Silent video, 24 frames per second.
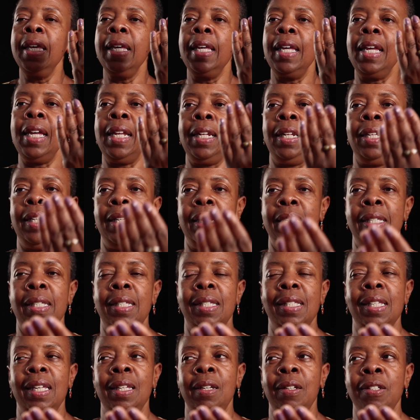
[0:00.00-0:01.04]
in
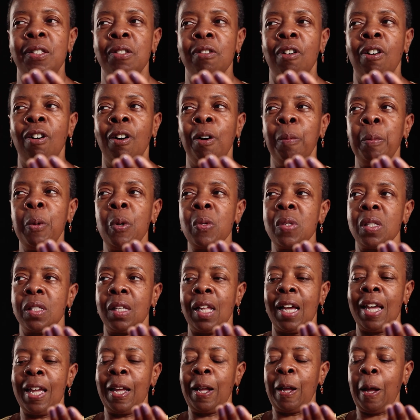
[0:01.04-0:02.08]
these, it's almost
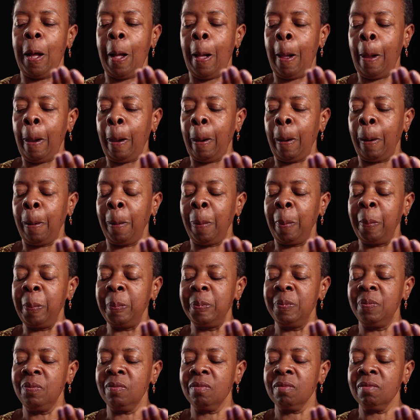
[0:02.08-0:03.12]
like en
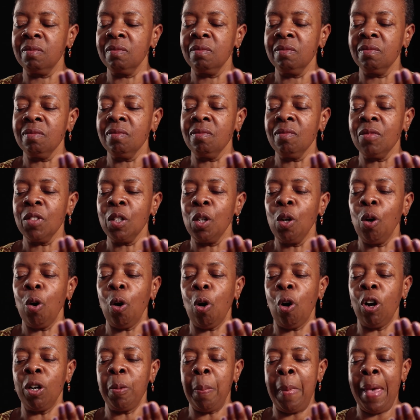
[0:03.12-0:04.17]

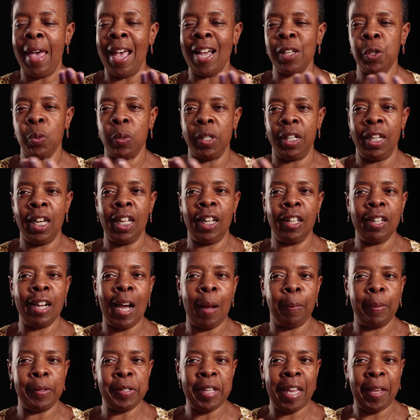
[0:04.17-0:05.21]
masse where the
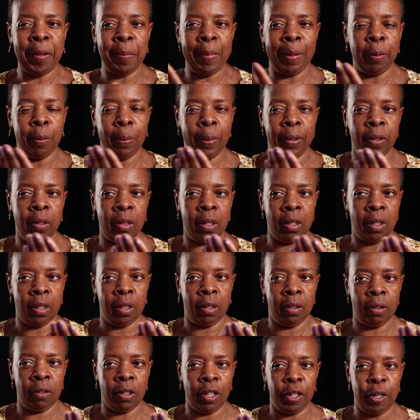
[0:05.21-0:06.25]
helicopters came in with the
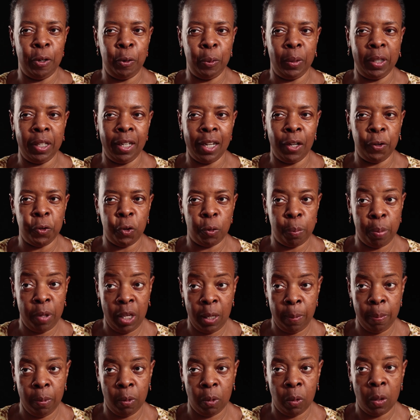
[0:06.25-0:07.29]
newly injured
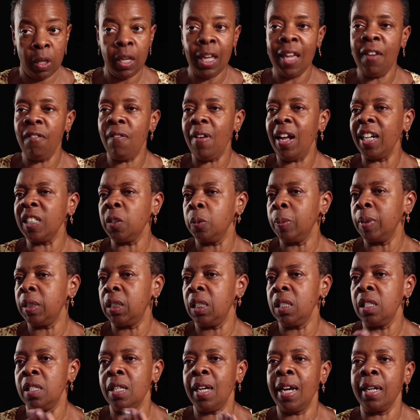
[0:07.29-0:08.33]
people. In fact, it was
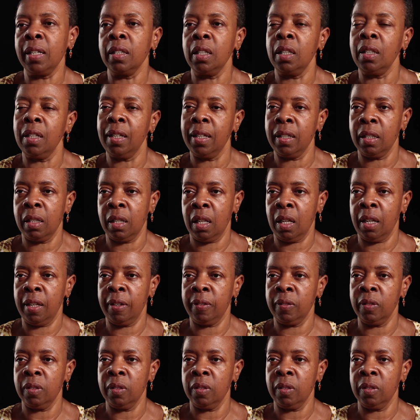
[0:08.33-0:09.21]
exactly like that.